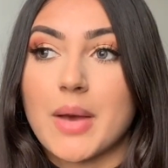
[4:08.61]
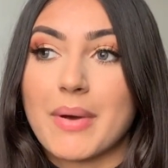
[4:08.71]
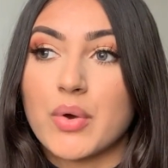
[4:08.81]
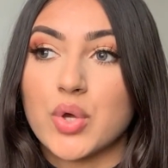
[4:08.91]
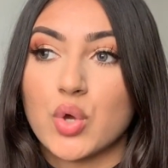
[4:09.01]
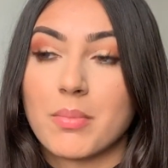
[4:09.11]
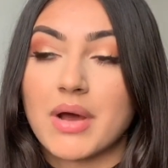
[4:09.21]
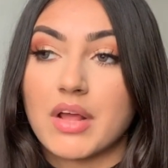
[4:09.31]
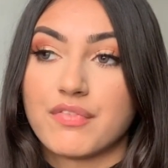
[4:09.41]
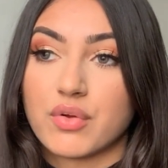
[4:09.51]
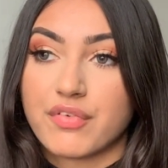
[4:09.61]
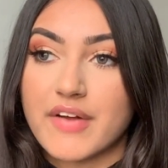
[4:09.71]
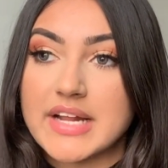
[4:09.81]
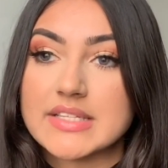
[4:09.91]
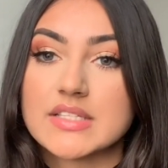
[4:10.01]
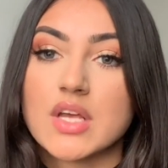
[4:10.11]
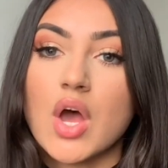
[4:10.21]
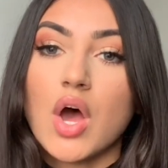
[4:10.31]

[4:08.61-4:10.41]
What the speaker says: about who are my lifelong friends,